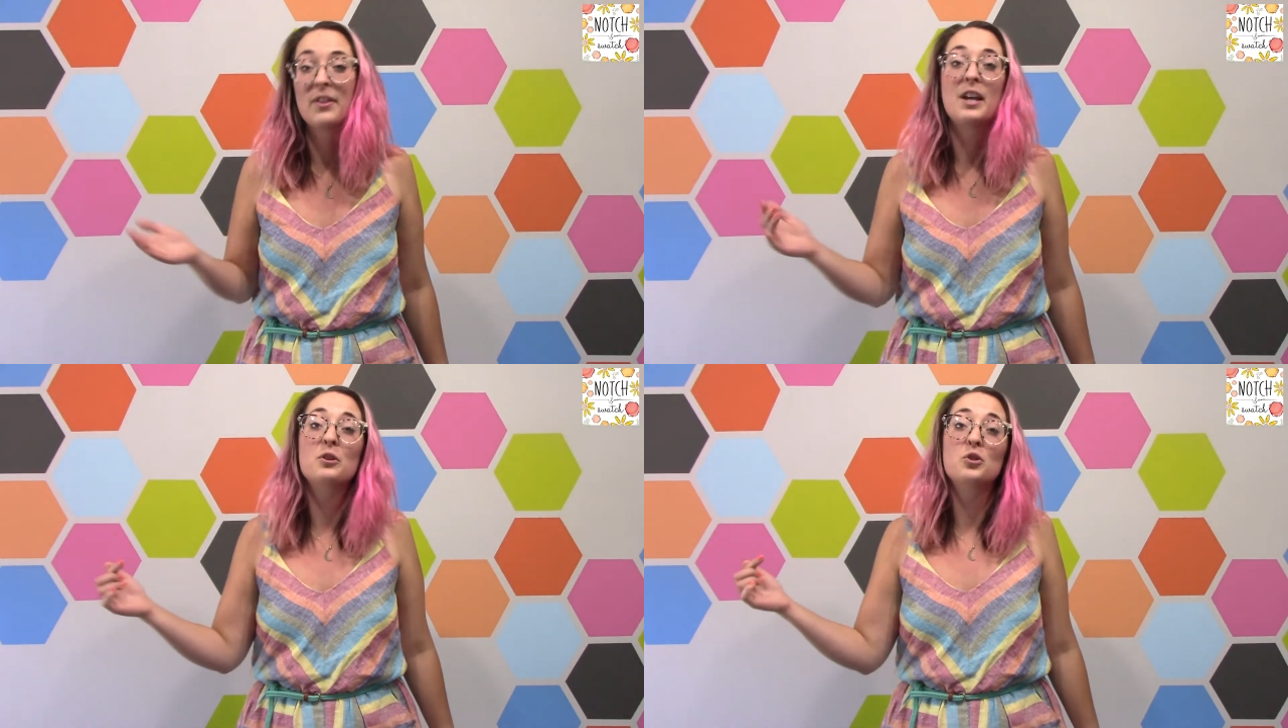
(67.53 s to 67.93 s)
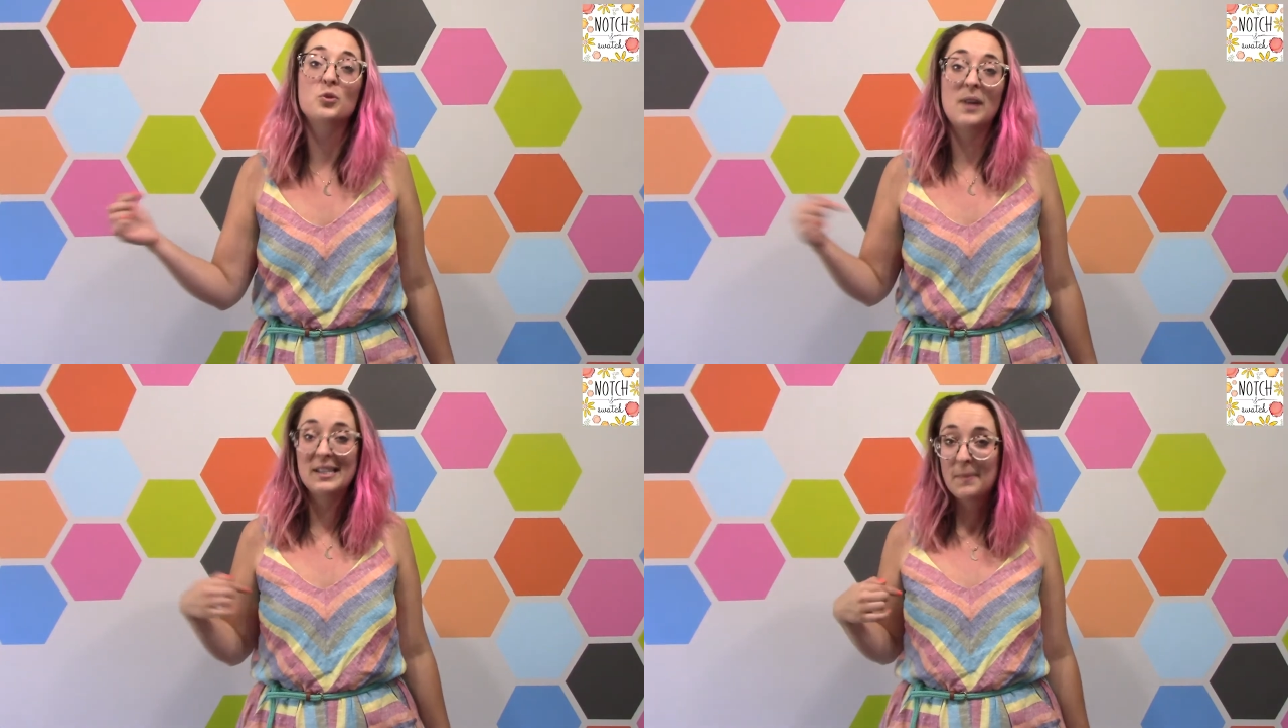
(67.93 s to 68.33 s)
that your
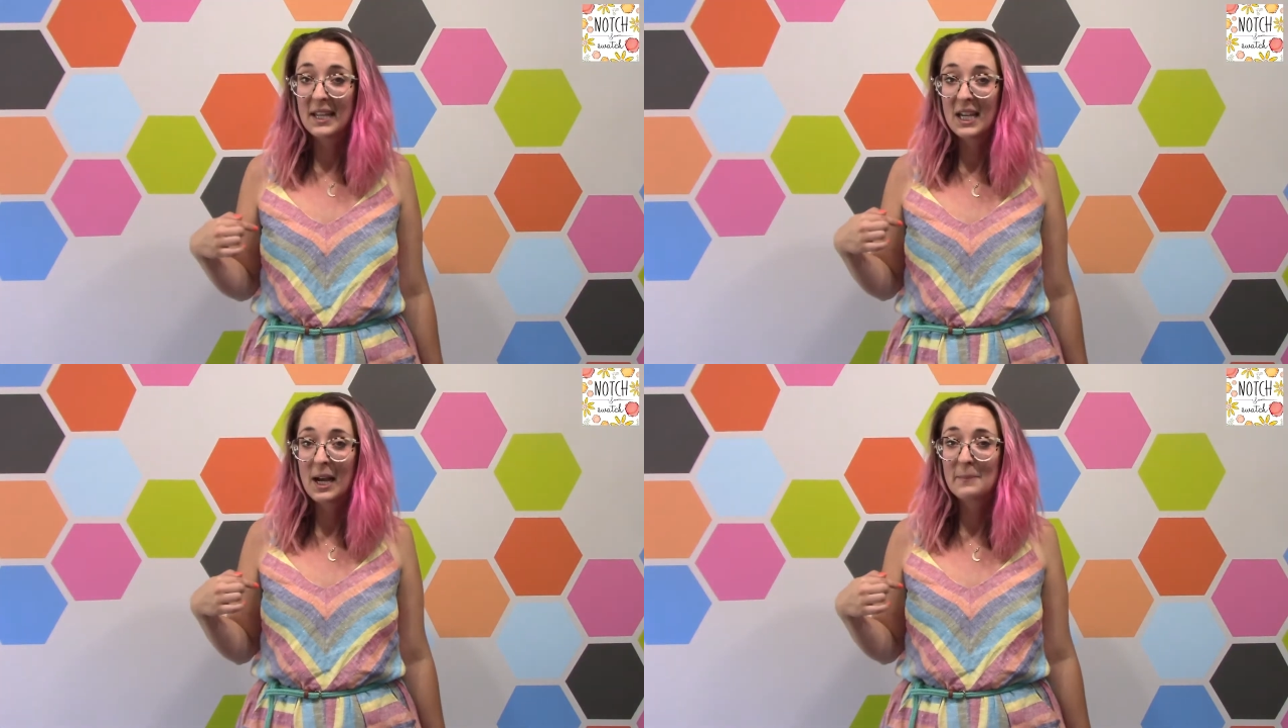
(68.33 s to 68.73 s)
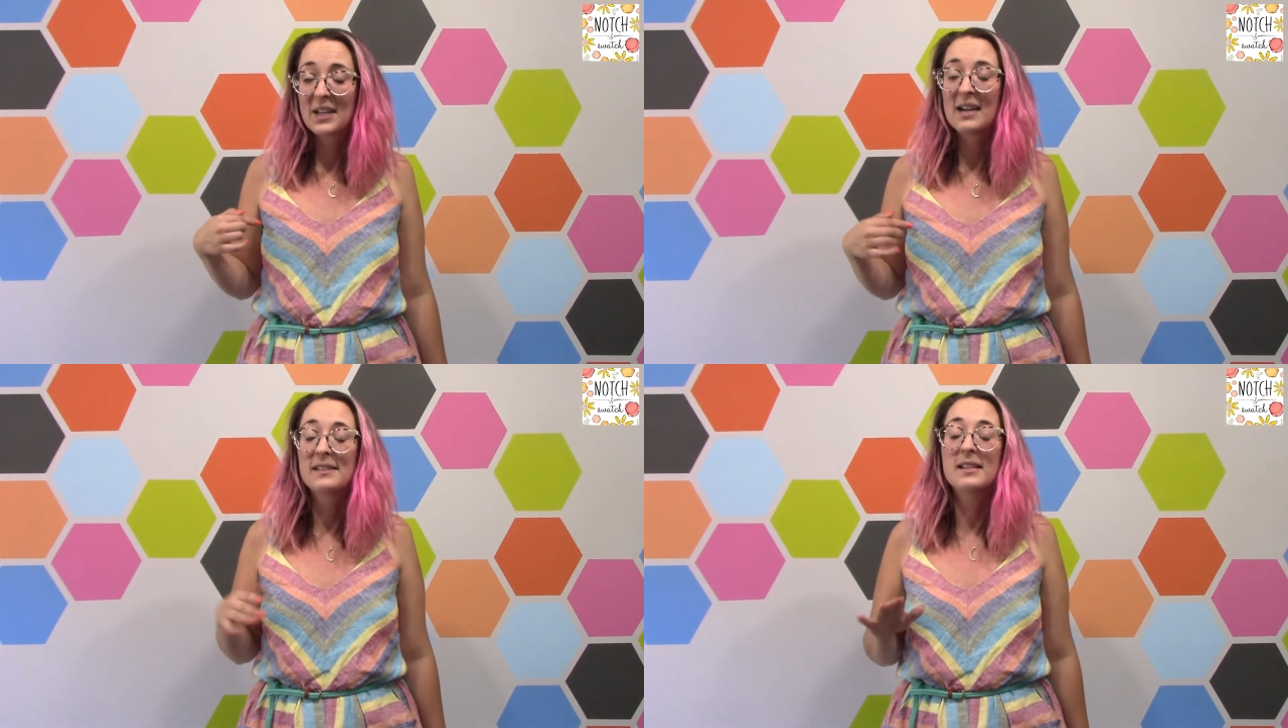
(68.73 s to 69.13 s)
dressmaking cup
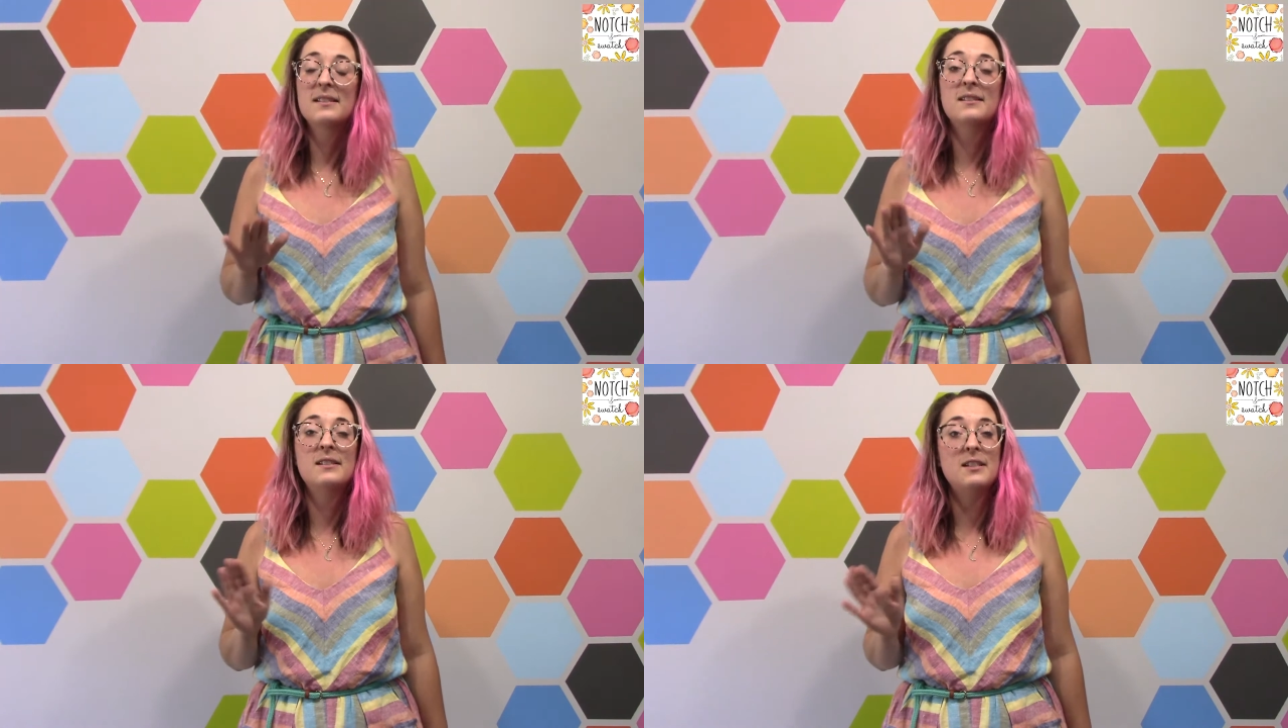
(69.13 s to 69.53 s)
size is